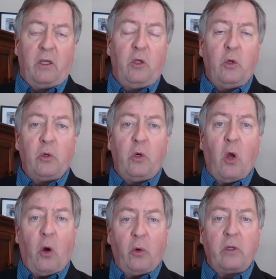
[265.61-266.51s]
You
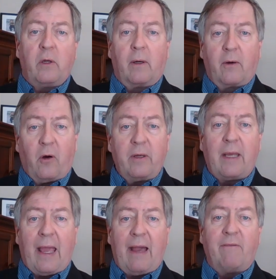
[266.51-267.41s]
know you're going
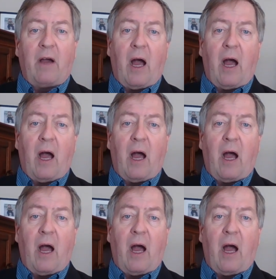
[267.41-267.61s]
to have